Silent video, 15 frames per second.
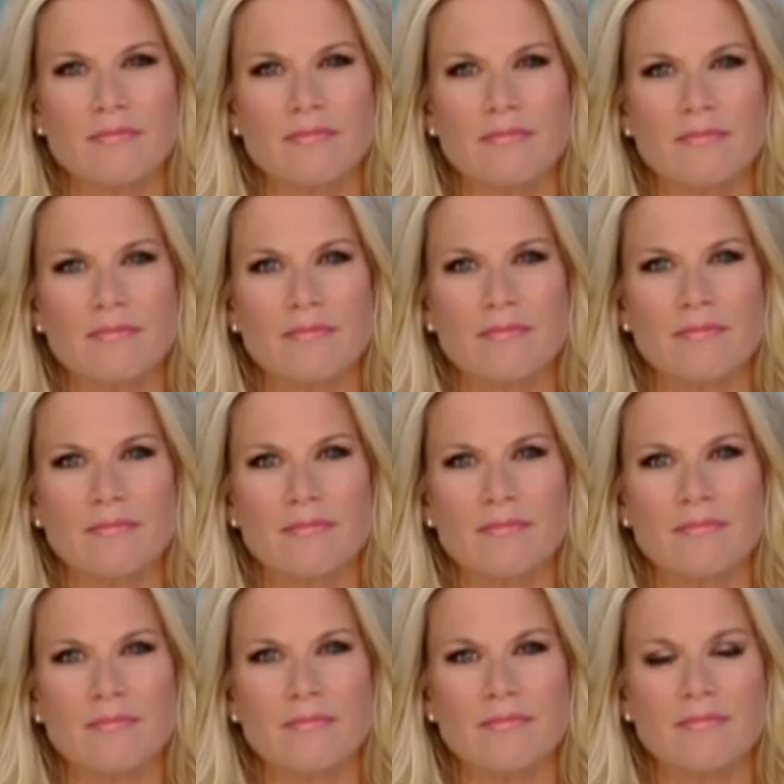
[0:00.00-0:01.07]

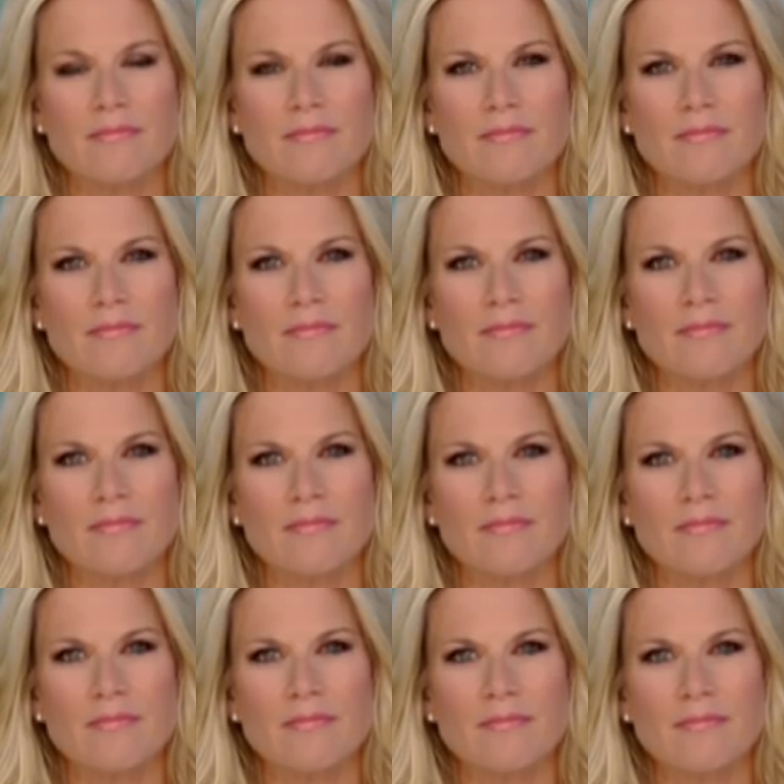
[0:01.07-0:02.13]

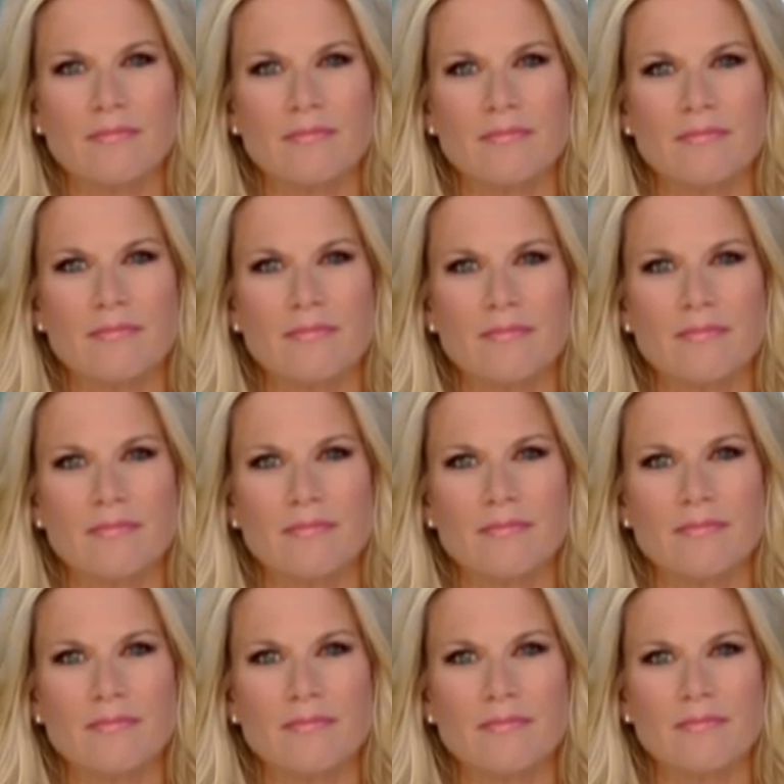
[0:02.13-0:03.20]

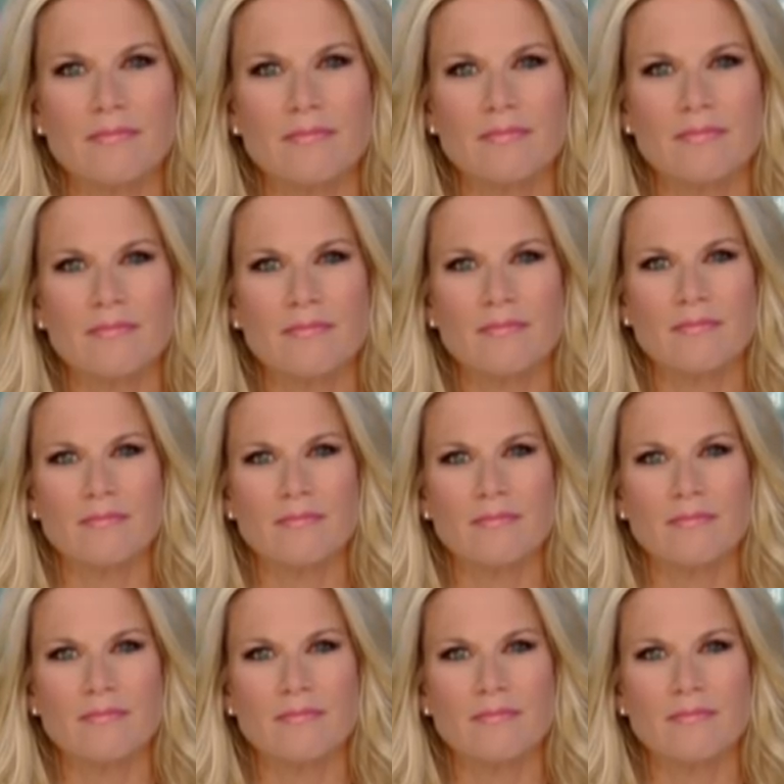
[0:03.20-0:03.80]
[no speech]